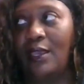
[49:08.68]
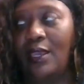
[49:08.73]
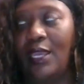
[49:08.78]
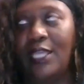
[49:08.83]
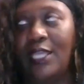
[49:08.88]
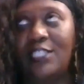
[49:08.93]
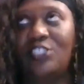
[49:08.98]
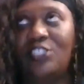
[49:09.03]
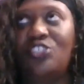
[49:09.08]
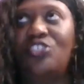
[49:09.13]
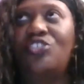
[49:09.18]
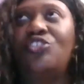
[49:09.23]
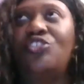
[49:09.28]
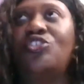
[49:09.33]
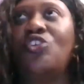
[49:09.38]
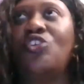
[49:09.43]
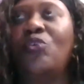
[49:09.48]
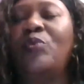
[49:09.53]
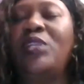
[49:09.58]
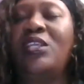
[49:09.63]
and
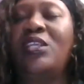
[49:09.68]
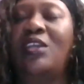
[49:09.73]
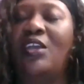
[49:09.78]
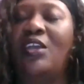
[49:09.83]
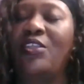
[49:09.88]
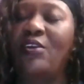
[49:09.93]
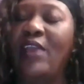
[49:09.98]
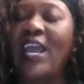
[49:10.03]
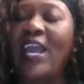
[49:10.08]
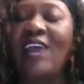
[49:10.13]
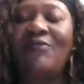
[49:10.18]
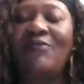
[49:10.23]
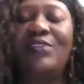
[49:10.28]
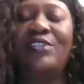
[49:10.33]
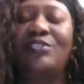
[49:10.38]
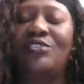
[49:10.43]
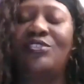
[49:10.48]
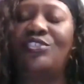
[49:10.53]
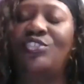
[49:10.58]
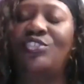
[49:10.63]
so many other
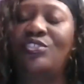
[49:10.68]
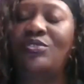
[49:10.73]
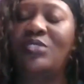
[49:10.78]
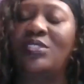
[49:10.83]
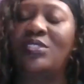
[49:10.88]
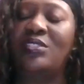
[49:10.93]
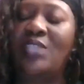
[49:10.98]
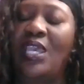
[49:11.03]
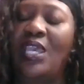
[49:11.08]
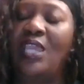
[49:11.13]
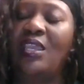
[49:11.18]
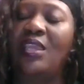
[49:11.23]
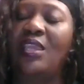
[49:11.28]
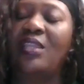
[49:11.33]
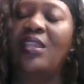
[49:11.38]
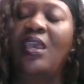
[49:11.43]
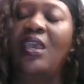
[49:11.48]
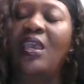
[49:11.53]
avenues that you can take.